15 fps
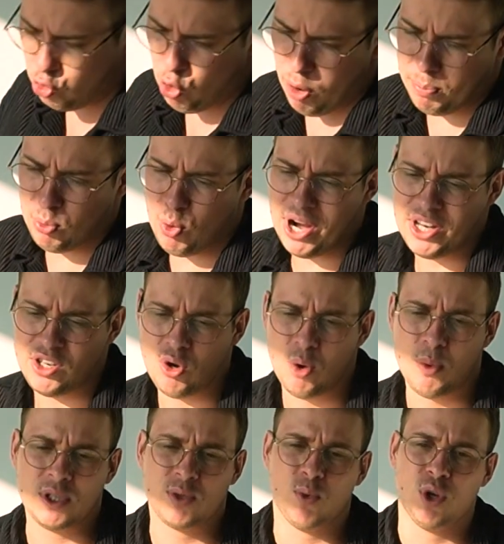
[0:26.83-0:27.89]
trap, right? You
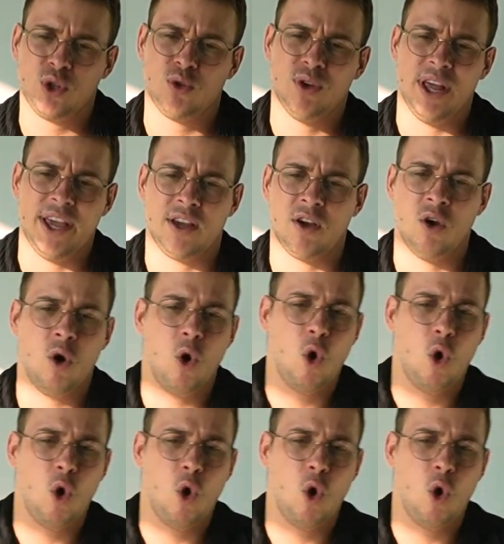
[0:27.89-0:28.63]
always want to